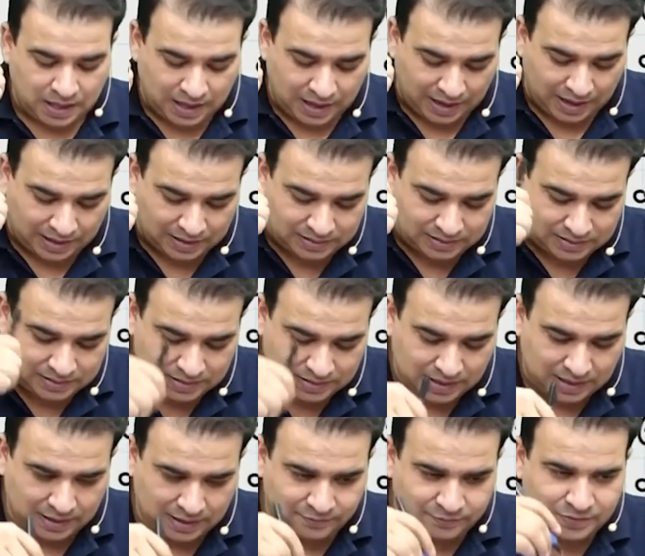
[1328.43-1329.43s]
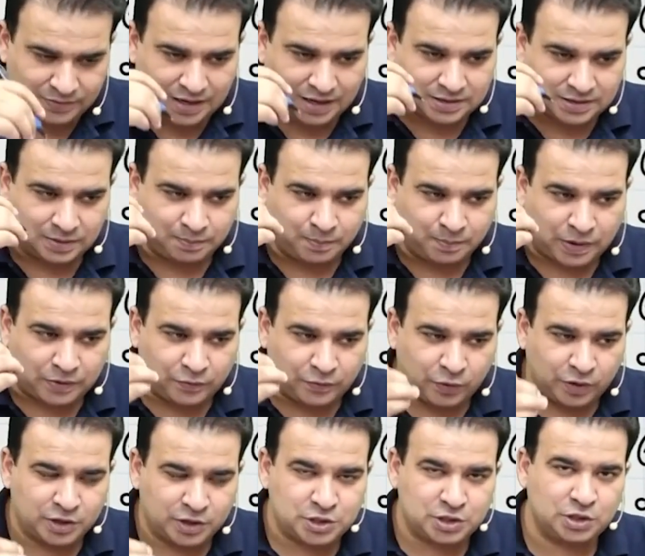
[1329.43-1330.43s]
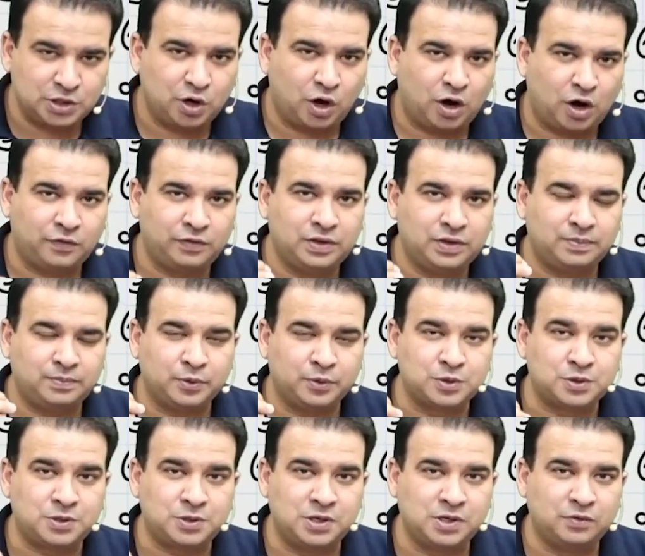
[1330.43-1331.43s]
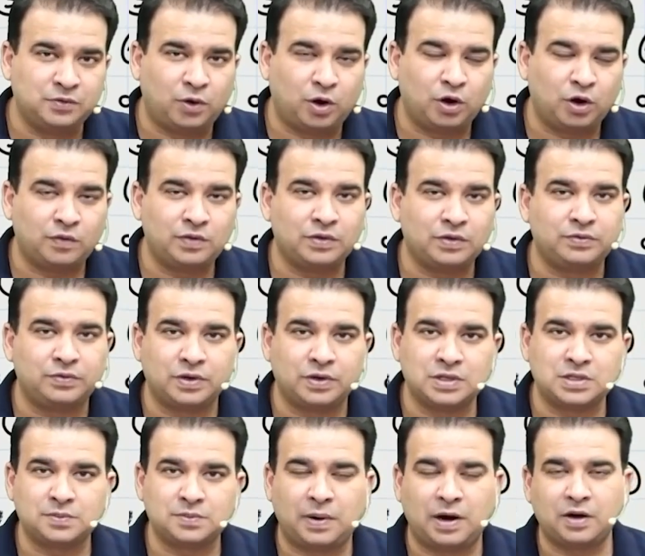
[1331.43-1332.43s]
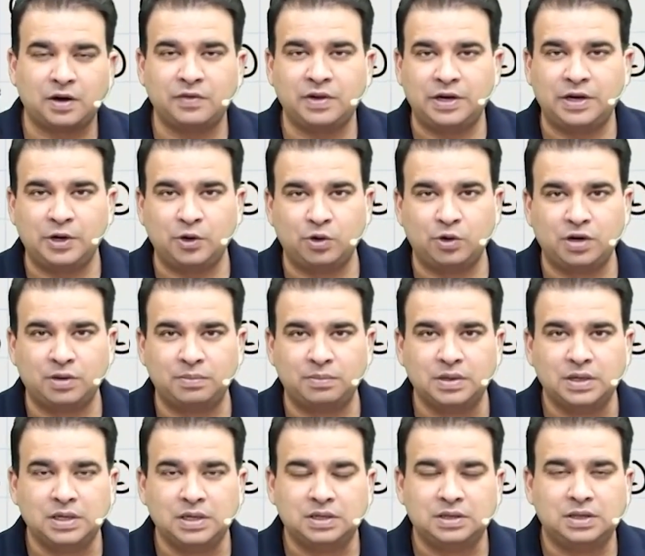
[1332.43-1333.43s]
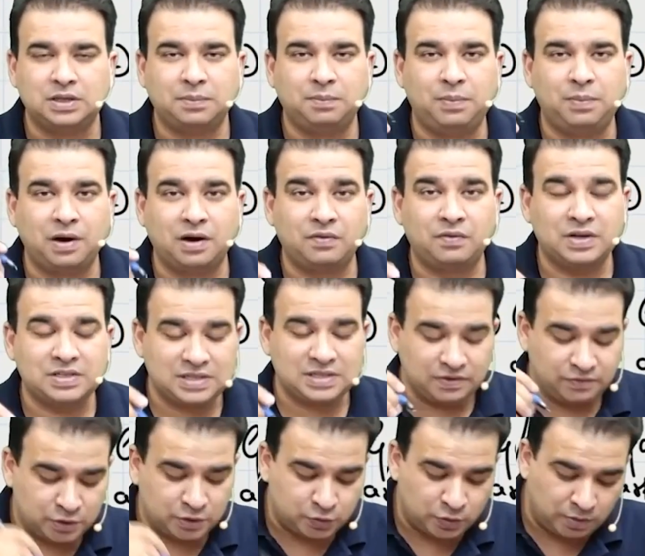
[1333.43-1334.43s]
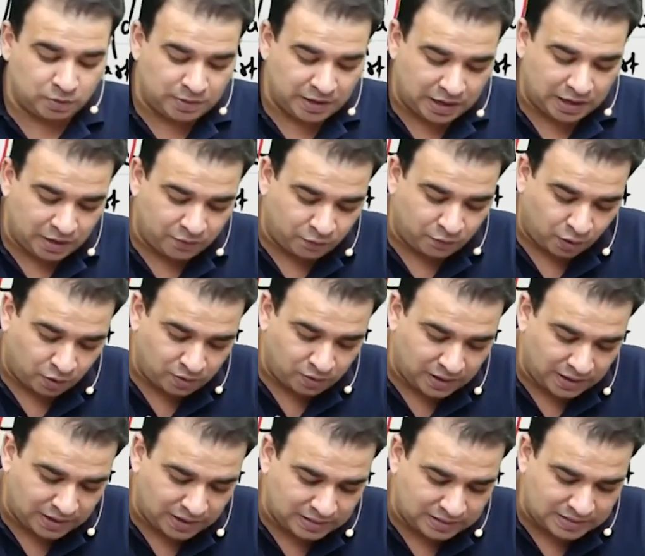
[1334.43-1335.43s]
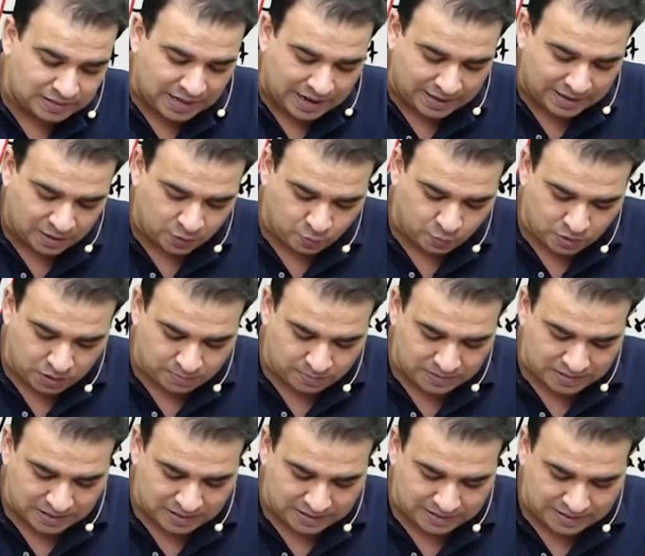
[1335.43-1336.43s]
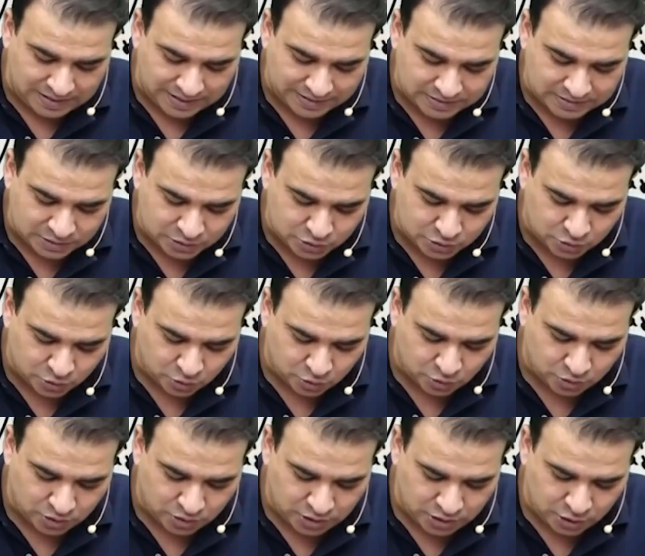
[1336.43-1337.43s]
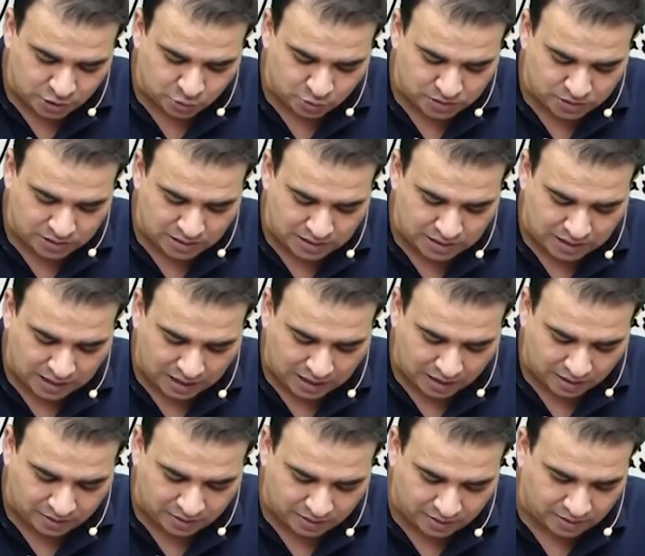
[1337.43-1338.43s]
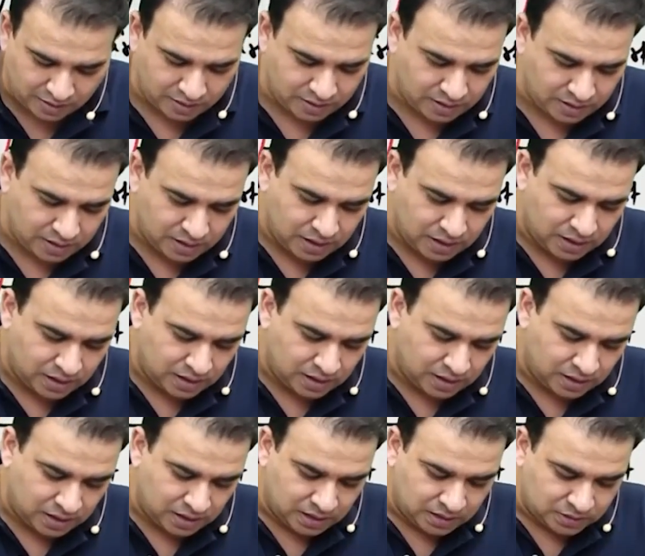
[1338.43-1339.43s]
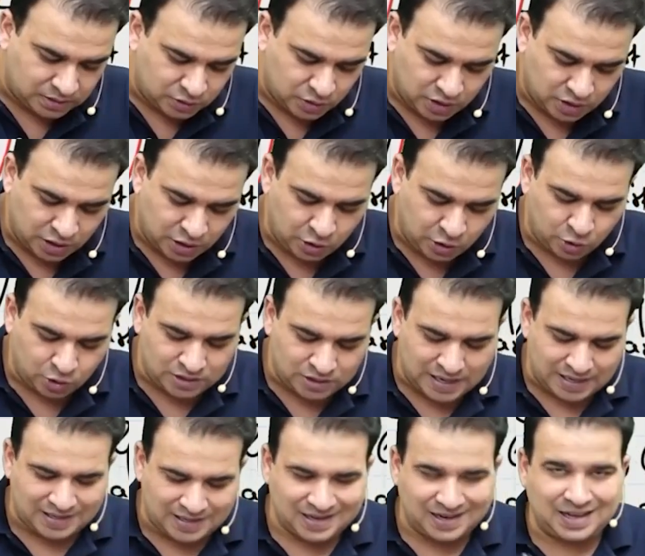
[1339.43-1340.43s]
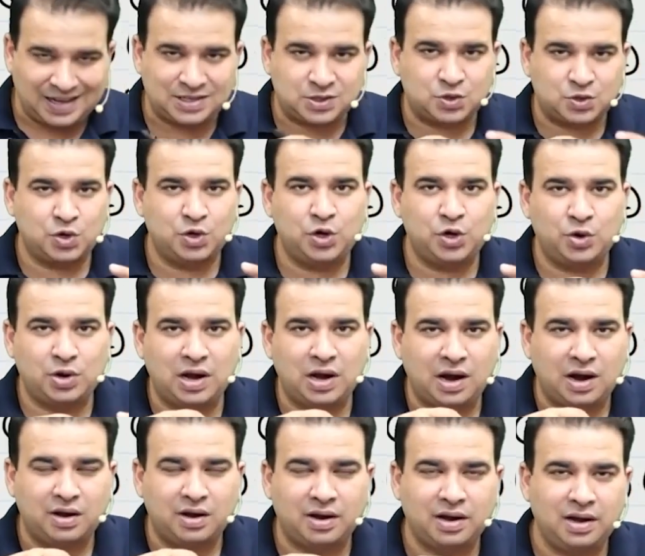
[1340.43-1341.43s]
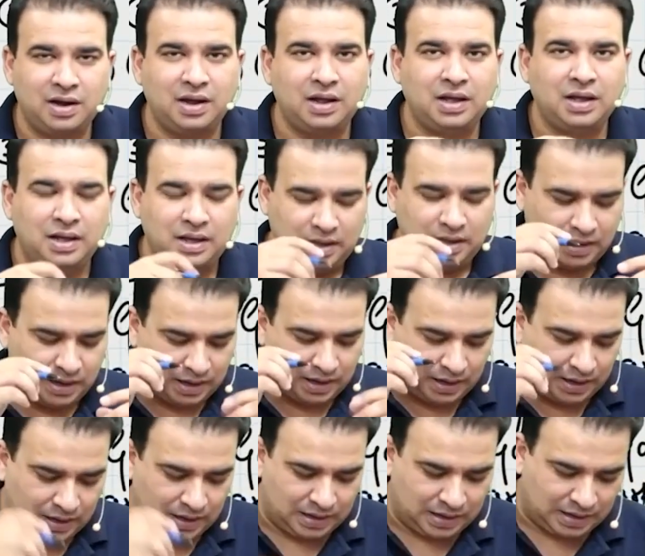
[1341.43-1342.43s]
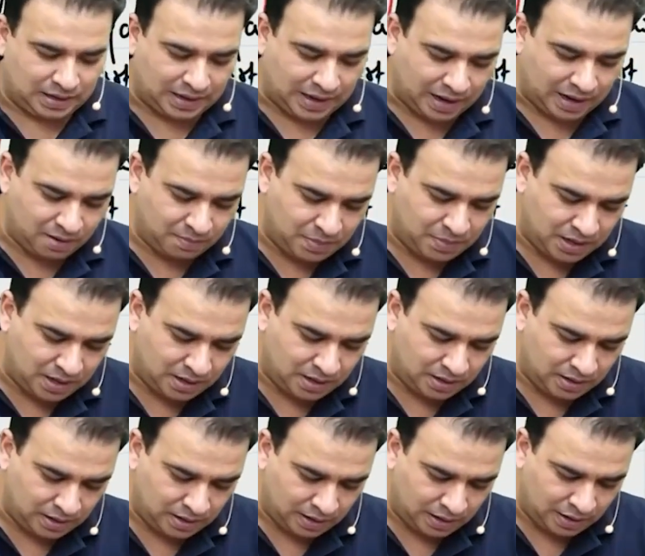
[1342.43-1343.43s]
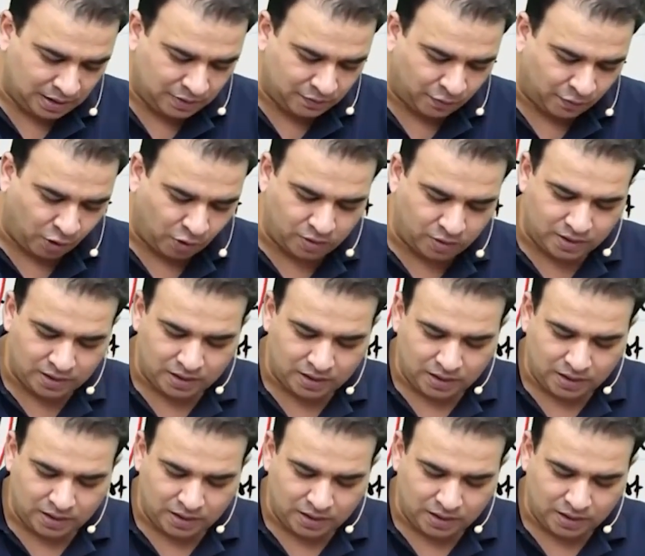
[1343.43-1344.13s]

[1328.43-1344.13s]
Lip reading: and if there is a perforation of the posterior wall of the first part of the duodenum, the blood vessel which will be involved in that will be the gastroduodenal artery. So you can note that the gastroduodenal artery, it can be involved